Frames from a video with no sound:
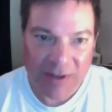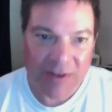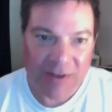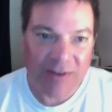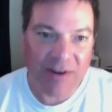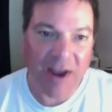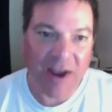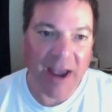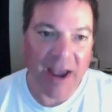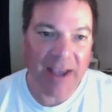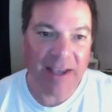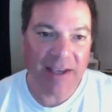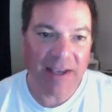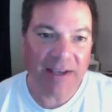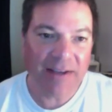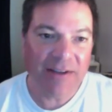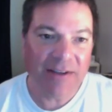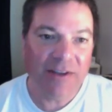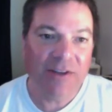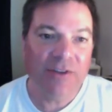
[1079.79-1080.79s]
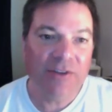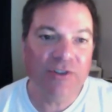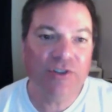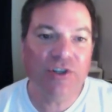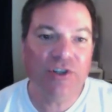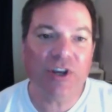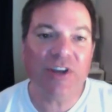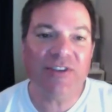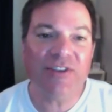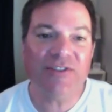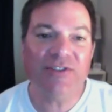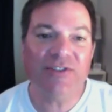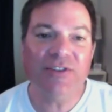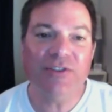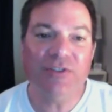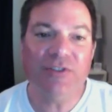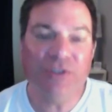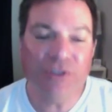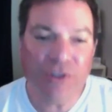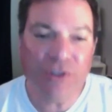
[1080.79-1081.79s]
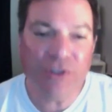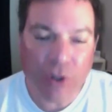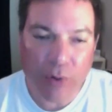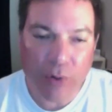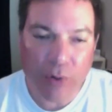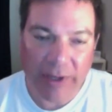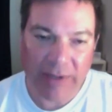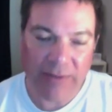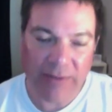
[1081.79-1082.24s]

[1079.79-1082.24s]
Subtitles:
Nike, just do it.